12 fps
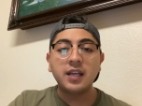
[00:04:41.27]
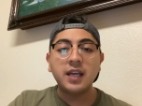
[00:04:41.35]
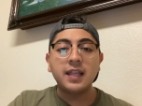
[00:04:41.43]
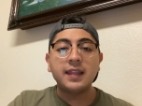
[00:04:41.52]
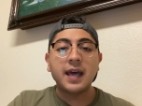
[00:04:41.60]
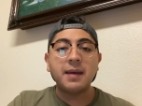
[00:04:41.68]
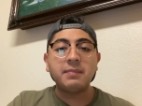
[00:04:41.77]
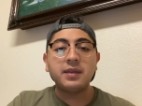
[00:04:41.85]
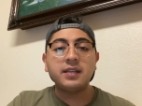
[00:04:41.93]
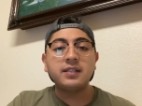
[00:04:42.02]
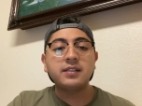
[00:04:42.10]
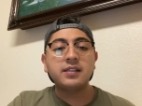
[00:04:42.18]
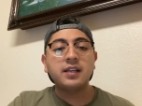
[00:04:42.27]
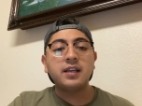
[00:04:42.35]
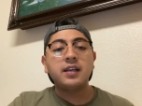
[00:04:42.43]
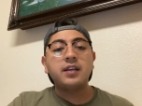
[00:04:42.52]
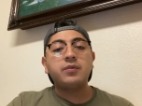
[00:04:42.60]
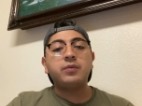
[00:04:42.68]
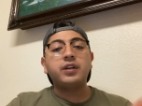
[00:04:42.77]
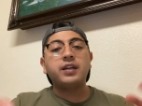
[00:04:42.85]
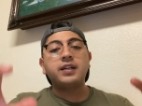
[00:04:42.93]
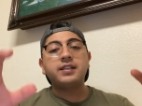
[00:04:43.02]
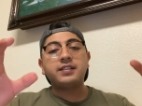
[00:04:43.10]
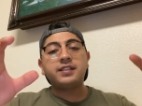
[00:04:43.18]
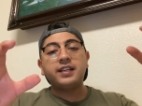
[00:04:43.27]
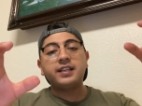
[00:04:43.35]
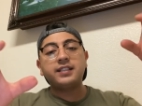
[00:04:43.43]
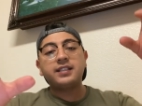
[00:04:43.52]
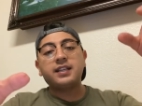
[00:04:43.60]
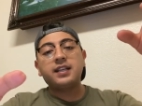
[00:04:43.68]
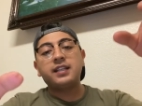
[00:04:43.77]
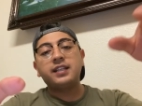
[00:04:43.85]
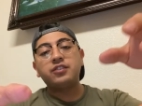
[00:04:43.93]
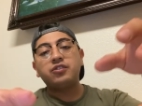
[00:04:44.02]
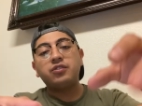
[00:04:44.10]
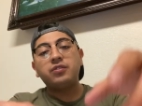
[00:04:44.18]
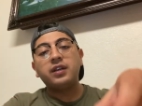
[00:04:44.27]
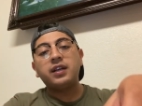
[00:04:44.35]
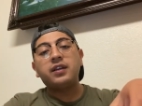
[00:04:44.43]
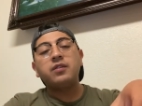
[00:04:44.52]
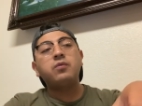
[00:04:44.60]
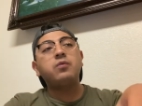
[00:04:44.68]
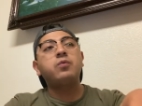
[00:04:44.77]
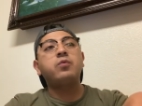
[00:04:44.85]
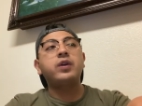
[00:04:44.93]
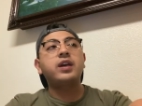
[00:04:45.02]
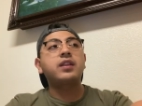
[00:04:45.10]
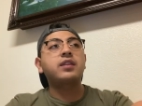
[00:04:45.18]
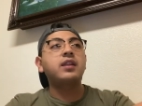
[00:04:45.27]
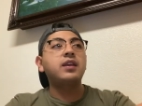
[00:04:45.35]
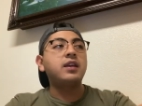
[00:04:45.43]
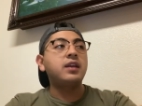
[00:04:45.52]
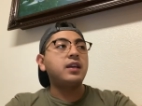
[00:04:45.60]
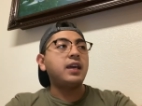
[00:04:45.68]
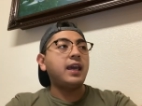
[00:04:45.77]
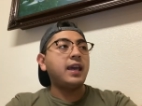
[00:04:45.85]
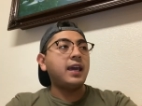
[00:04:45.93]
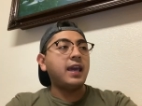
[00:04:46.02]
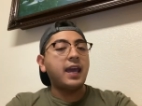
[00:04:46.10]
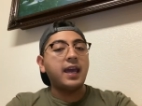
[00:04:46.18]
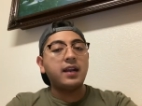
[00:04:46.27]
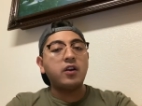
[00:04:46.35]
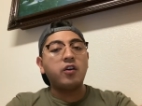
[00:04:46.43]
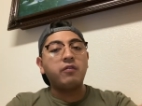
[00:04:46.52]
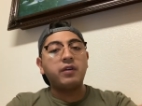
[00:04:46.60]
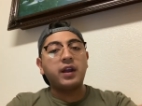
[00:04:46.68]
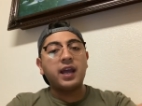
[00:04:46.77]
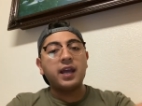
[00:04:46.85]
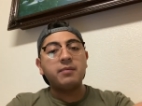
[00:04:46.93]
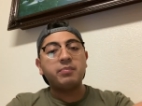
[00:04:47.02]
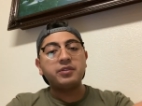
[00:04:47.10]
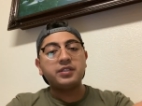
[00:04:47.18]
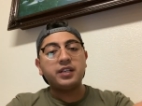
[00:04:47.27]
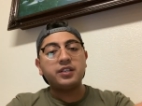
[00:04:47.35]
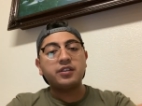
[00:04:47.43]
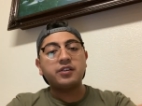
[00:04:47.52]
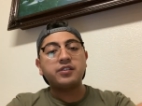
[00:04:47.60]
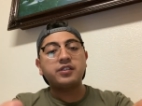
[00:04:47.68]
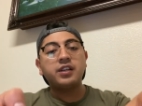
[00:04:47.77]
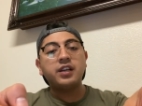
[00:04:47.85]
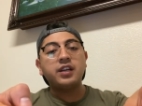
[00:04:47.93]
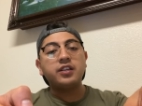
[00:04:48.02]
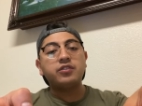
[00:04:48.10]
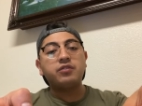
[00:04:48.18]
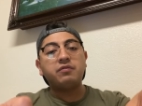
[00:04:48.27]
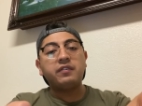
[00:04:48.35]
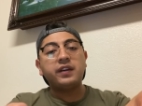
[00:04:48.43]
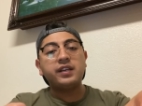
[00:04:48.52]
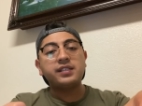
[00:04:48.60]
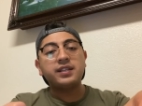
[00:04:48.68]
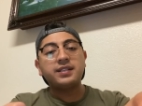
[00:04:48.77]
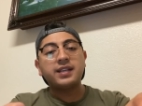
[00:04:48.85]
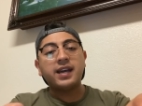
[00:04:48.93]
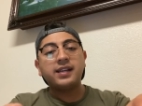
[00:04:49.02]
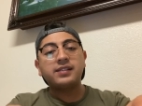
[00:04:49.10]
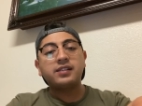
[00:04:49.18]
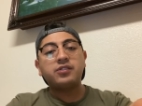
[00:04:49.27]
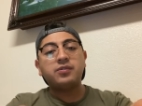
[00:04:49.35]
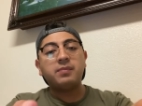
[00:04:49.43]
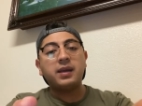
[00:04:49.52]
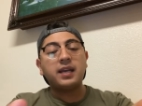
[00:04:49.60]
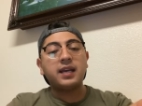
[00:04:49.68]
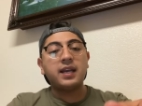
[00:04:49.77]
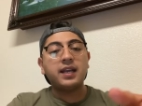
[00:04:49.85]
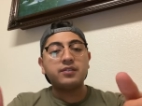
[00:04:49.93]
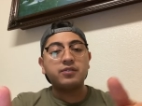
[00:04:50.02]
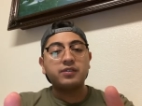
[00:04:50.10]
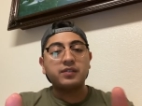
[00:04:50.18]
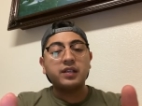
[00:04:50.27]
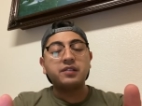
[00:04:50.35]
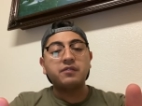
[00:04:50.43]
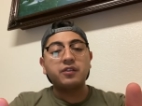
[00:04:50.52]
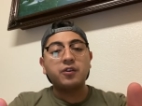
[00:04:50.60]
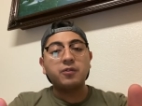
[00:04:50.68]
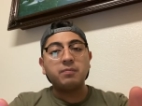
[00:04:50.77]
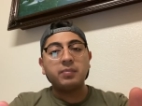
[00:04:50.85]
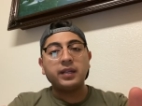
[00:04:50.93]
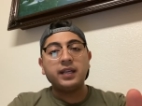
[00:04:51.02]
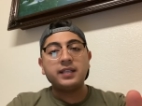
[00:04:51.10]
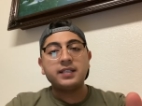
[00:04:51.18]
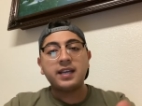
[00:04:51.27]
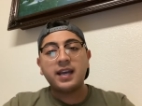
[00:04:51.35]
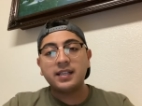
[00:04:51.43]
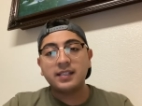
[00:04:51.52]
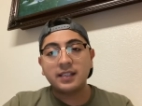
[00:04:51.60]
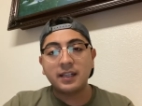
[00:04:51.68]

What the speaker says: That means we're going to assist the student with hand over hand procedures to finish the task to make it a successful and complete task.